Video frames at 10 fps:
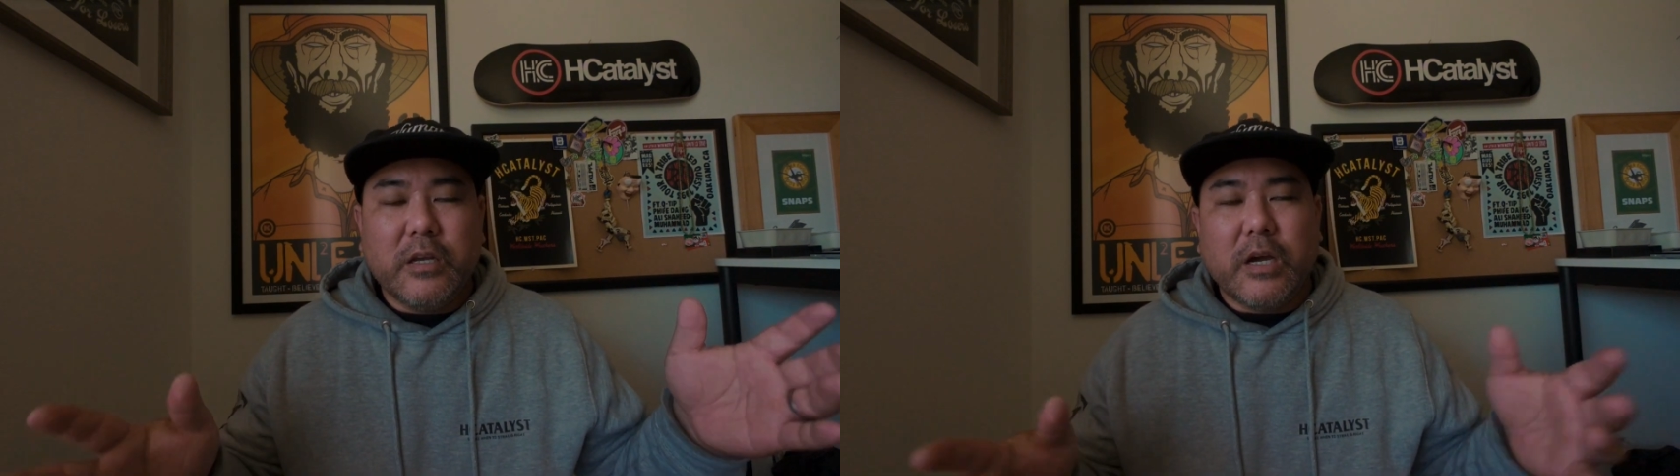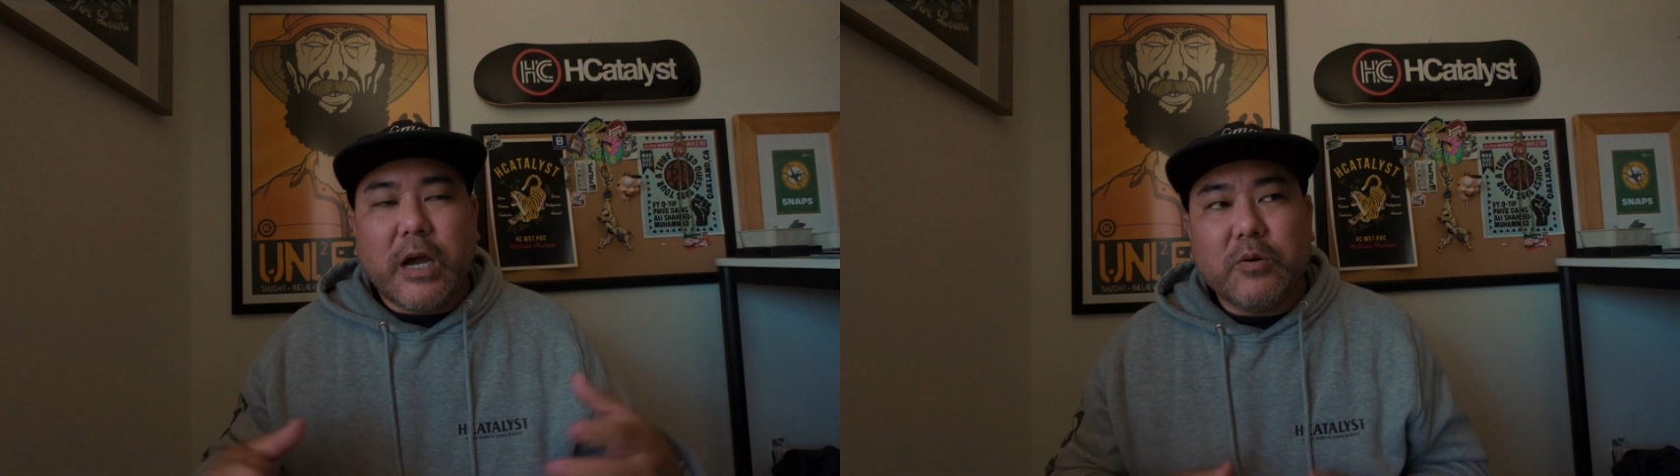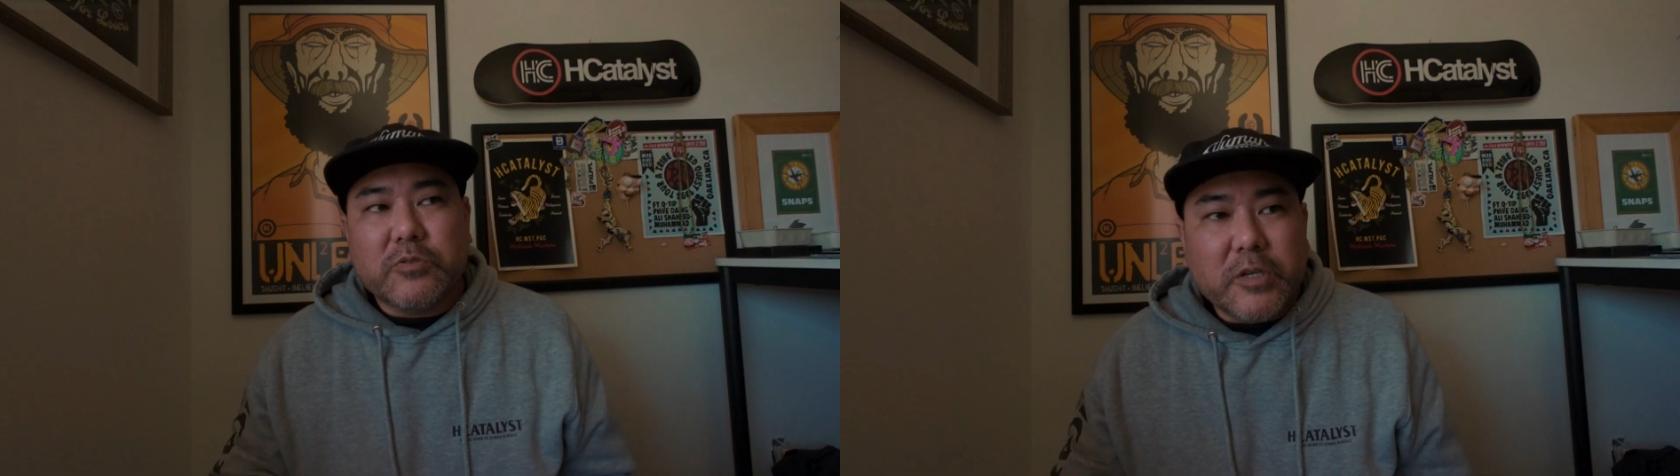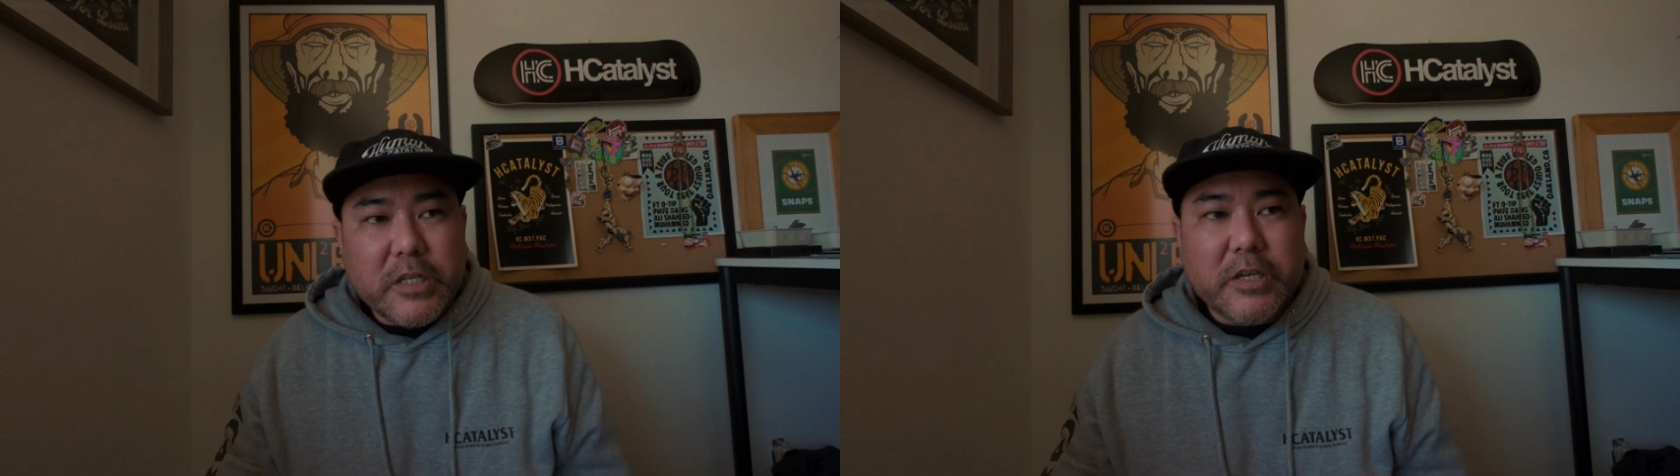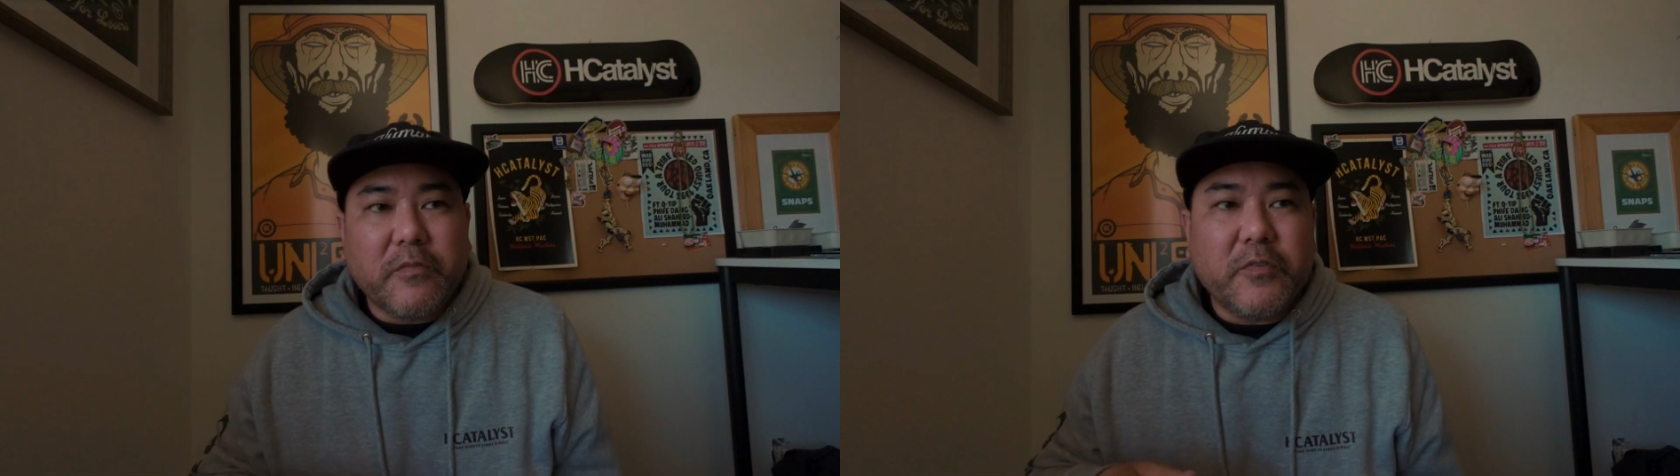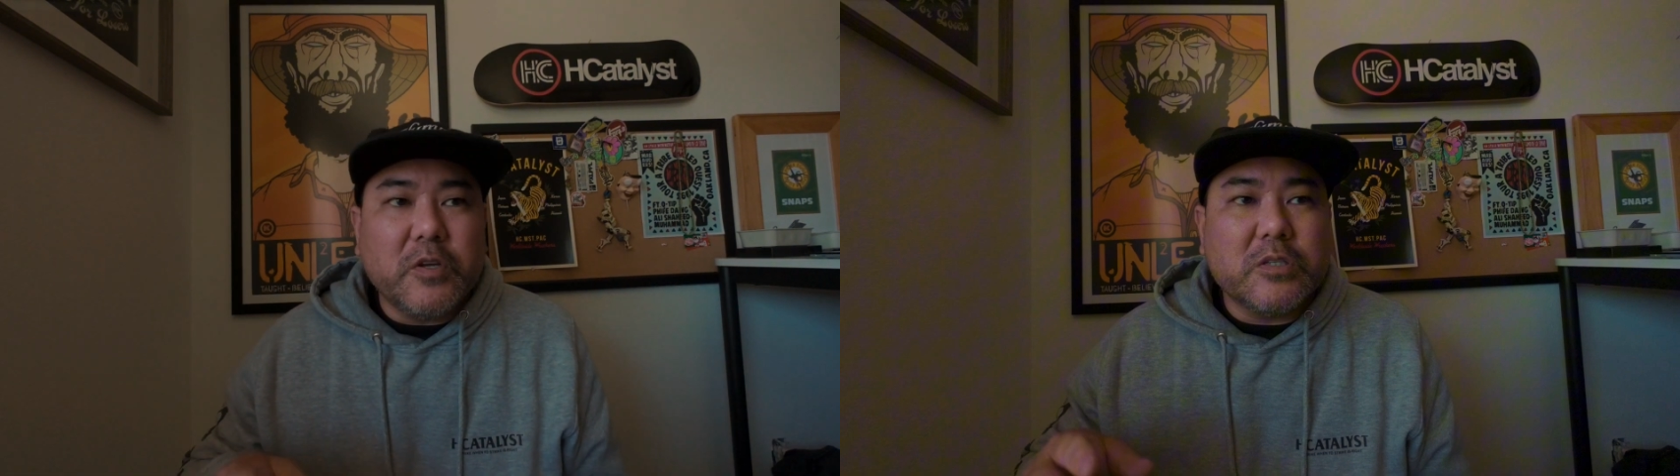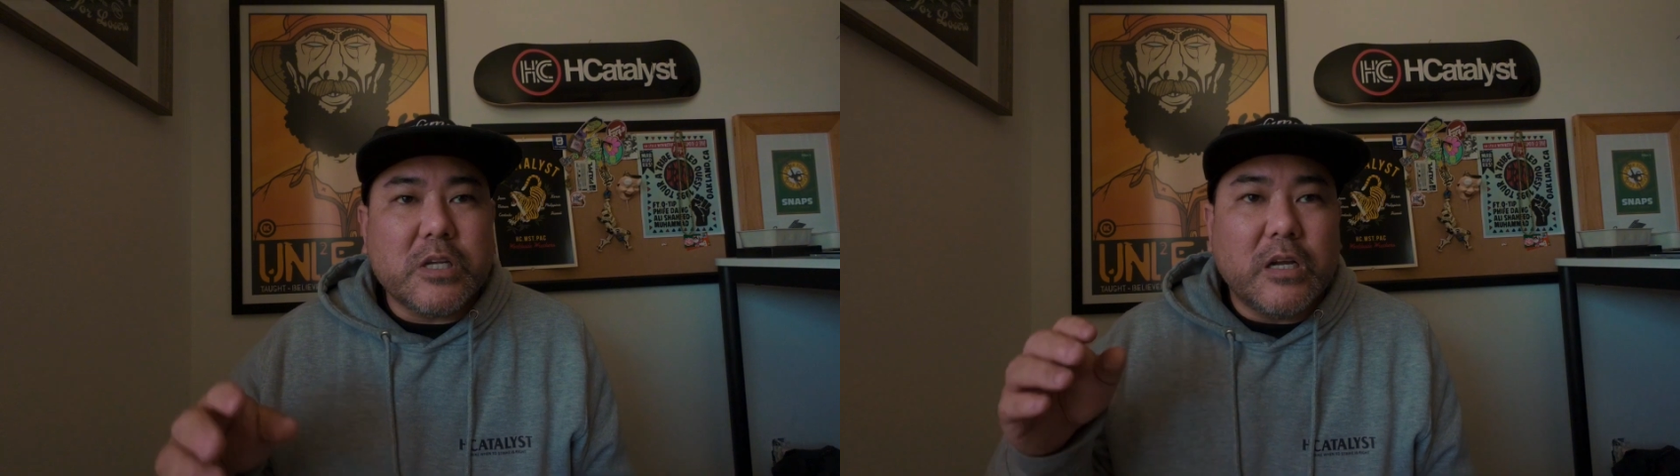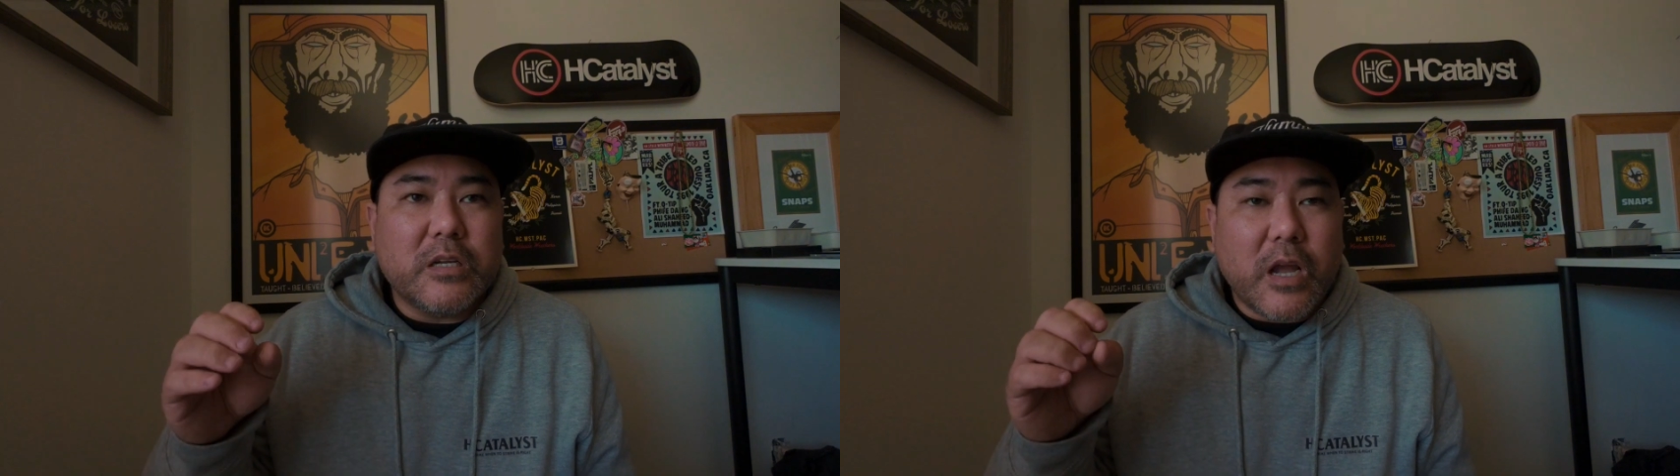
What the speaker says: I was really confused on